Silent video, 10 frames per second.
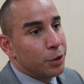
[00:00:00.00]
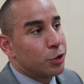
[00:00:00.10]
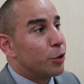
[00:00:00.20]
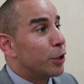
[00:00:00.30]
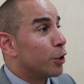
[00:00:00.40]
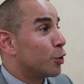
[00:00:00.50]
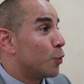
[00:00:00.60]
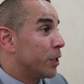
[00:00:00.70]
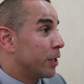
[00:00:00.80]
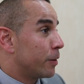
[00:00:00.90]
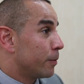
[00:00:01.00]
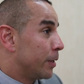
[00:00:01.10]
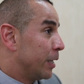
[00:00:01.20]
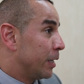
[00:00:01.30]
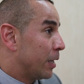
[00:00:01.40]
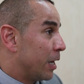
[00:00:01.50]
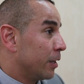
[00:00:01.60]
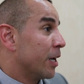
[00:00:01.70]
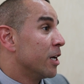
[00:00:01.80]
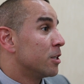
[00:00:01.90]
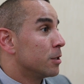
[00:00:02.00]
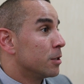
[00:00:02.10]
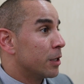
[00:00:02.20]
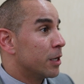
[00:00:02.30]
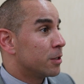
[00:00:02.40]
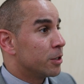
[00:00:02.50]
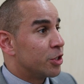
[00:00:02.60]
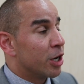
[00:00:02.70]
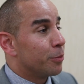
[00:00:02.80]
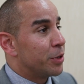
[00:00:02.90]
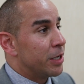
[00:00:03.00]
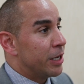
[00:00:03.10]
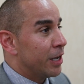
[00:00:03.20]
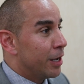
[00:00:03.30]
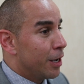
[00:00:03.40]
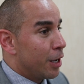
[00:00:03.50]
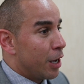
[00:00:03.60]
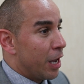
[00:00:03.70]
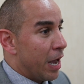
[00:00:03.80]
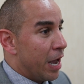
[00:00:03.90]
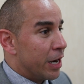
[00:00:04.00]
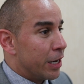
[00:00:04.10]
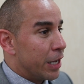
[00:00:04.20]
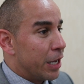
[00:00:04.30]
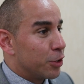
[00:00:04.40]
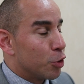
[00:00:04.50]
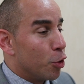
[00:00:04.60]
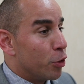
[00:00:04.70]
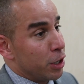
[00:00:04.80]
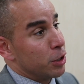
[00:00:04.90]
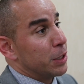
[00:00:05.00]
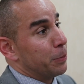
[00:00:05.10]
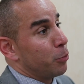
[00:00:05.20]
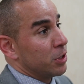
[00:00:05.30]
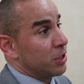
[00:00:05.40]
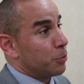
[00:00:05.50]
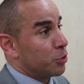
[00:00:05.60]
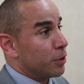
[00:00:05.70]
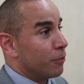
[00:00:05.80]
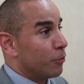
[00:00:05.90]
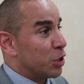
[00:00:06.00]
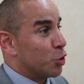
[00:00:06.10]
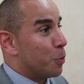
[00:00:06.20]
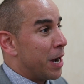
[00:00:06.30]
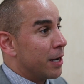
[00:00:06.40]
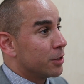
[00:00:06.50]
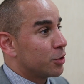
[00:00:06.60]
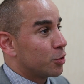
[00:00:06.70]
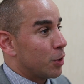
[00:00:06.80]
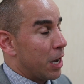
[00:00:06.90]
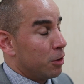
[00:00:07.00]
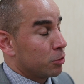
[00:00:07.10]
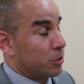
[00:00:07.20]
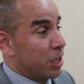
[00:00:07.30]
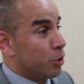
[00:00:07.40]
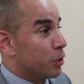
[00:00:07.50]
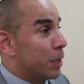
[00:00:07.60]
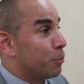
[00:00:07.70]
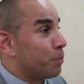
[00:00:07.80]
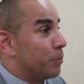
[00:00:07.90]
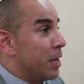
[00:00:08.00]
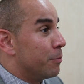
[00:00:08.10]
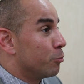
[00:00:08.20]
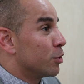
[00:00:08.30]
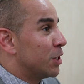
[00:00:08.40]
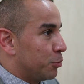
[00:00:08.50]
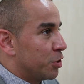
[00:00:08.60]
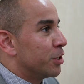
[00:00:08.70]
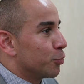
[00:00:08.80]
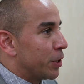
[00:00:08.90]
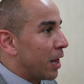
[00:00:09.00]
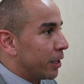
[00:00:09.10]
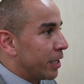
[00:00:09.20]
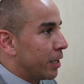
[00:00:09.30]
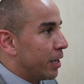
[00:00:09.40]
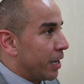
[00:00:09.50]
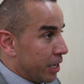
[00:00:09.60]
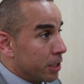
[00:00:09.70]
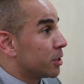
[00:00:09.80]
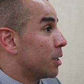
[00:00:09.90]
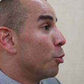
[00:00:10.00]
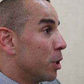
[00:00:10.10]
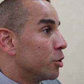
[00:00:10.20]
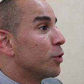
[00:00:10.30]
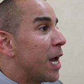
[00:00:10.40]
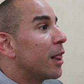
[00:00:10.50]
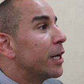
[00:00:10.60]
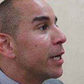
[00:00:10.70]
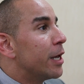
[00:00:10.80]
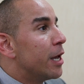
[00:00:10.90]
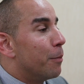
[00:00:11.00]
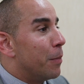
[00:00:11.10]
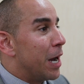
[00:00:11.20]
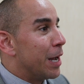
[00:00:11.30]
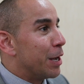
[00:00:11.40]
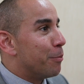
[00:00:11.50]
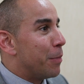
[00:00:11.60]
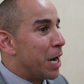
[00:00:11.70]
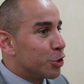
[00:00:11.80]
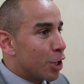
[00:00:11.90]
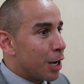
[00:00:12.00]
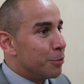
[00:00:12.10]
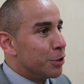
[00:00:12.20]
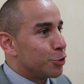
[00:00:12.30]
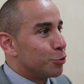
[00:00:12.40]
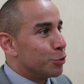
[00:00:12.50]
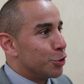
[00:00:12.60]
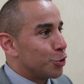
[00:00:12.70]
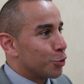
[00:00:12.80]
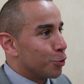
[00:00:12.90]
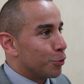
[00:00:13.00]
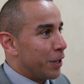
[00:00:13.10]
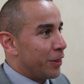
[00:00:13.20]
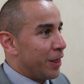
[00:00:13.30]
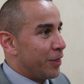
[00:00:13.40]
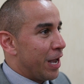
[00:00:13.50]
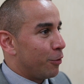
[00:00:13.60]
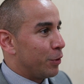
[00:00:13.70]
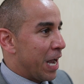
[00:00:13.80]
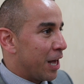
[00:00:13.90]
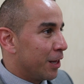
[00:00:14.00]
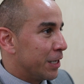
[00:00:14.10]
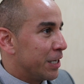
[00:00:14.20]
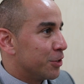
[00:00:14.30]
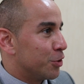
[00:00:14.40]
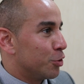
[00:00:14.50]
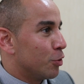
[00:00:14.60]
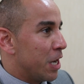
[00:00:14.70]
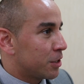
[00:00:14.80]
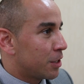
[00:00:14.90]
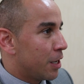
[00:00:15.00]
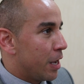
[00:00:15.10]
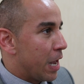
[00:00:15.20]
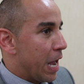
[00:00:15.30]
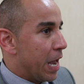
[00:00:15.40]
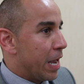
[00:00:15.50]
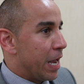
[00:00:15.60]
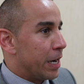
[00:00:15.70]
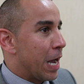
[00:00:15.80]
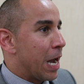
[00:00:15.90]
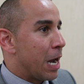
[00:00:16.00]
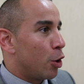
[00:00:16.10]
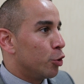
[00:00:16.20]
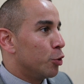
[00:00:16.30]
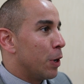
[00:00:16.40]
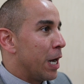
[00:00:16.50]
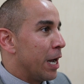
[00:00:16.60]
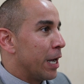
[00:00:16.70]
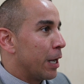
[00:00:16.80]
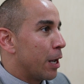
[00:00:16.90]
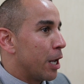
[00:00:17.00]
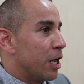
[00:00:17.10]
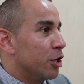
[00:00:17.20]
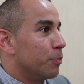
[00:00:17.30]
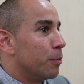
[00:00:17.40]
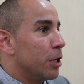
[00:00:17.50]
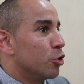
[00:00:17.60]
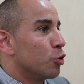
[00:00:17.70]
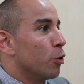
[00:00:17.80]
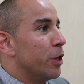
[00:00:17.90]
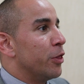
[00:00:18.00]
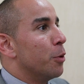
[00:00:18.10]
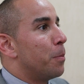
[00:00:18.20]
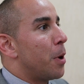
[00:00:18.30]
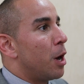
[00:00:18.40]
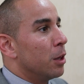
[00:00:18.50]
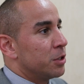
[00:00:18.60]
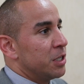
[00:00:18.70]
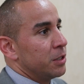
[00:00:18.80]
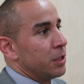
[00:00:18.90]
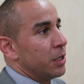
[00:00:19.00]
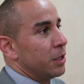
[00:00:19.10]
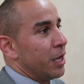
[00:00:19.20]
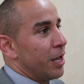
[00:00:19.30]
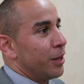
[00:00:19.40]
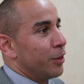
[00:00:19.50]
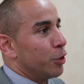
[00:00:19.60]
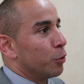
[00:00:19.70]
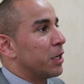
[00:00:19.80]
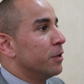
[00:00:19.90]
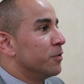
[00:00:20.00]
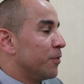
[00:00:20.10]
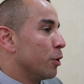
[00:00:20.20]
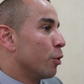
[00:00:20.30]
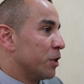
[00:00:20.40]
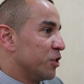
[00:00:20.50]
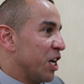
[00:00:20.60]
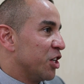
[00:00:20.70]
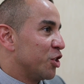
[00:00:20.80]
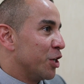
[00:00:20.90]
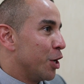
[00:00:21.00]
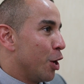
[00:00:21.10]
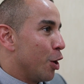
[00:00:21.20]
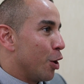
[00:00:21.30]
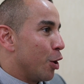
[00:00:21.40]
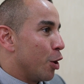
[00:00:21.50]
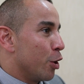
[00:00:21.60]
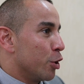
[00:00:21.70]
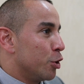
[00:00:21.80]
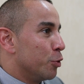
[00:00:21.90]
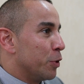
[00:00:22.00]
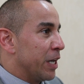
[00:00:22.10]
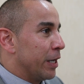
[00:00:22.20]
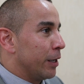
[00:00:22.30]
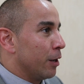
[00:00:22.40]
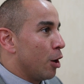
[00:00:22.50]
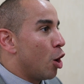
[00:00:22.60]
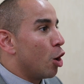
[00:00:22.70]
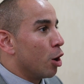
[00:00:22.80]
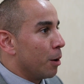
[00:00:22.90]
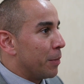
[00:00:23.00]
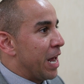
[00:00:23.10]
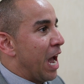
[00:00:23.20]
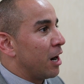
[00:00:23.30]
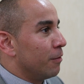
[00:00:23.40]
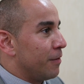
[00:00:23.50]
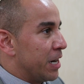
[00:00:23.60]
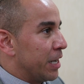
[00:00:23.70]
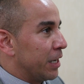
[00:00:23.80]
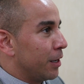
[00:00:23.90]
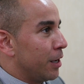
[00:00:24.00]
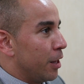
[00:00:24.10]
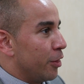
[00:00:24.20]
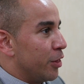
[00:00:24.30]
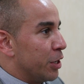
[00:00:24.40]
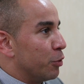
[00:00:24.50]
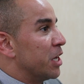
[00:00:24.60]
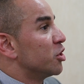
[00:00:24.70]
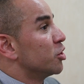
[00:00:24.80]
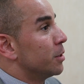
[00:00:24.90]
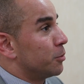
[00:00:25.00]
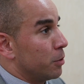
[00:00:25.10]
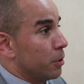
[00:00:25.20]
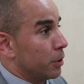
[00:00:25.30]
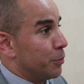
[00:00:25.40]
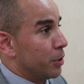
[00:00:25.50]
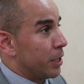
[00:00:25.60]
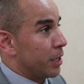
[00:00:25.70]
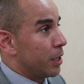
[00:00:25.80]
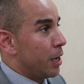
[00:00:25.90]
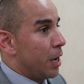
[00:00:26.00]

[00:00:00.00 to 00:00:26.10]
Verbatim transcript: So there are 23 allegations against the GRPD, and so there is a perception of racial bias. I also tell you that then perception is reality. It is someone's reality. My, my job is to ensure that that, that reality is addressed, and, and how do I ensure that the policies and, and the directives of the organization aren't doing harm and aggravating the relationships with our community.